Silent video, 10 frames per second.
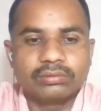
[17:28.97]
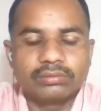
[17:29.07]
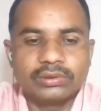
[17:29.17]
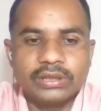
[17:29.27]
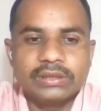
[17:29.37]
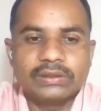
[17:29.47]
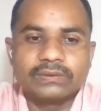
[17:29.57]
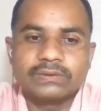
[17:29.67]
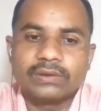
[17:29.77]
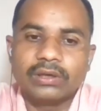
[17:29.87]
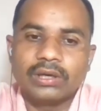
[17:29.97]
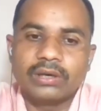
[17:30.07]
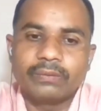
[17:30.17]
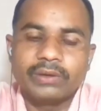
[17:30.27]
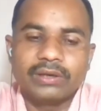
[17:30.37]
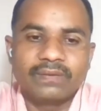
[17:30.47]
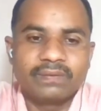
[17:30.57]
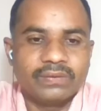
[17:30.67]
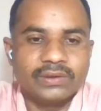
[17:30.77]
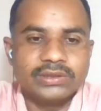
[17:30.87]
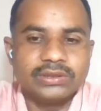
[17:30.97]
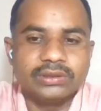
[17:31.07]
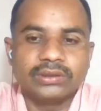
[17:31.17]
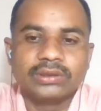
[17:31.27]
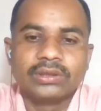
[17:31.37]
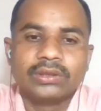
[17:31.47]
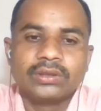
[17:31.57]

things are very fuzzy,